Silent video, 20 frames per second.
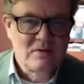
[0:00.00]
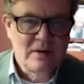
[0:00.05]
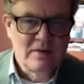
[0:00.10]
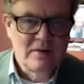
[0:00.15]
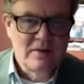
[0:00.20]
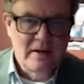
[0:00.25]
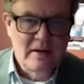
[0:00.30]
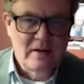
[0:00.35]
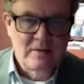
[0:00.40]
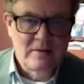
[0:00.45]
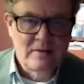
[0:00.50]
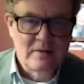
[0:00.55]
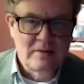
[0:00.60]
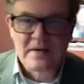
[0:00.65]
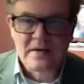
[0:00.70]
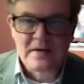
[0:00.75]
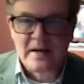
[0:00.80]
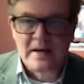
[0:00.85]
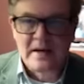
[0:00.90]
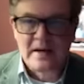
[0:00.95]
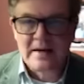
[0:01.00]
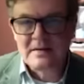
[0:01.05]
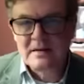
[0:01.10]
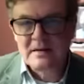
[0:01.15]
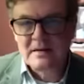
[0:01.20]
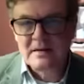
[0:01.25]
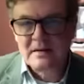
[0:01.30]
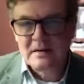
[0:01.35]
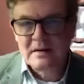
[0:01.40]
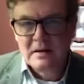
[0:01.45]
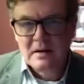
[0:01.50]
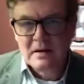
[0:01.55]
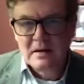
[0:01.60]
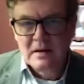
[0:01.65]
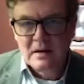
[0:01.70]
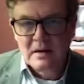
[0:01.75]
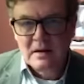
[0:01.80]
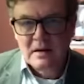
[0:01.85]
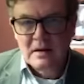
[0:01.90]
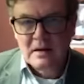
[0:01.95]
run the Arab states,
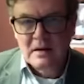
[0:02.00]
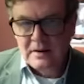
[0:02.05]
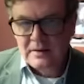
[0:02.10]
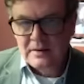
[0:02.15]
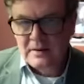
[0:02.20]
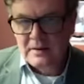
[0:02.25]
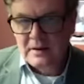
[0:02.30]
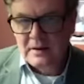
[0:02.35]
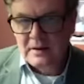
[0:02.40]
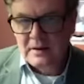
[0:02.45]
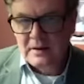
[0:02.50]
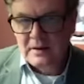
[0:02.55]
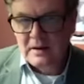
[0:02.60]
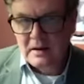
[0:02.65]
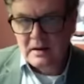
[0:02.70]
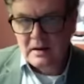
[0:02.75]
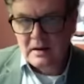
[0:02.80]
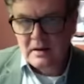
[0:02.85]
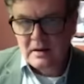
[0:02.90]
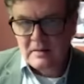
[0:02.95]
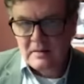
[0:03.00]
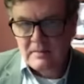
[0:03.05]
and the